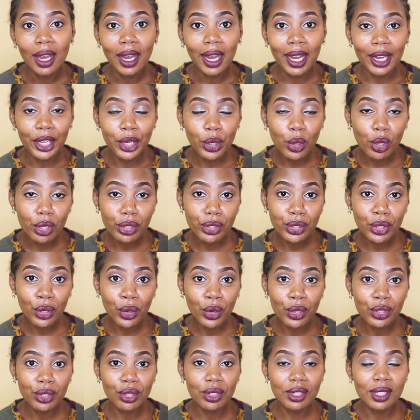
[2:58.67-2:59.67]
And he also
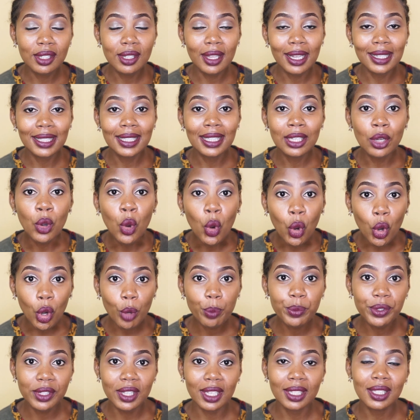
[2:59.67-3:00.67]
goes on to say that he
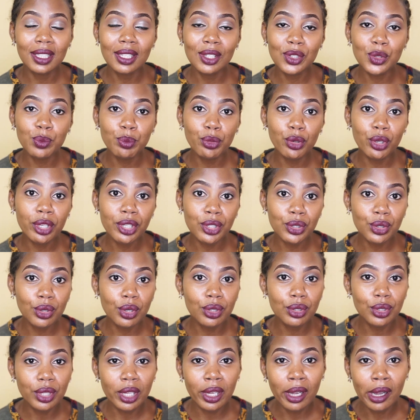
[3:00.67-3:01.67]
hopes that his book is
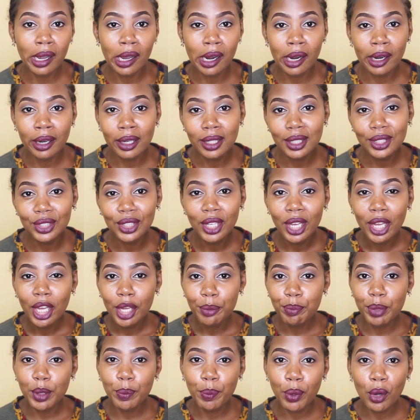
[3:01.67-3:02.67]
going to encourage
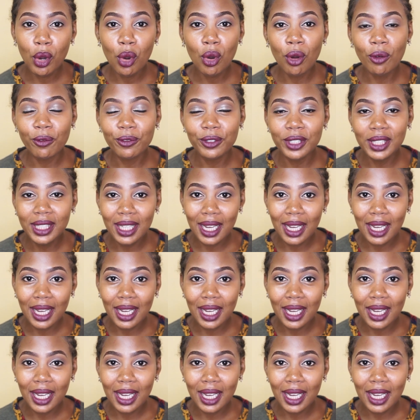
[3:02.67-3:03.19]
people of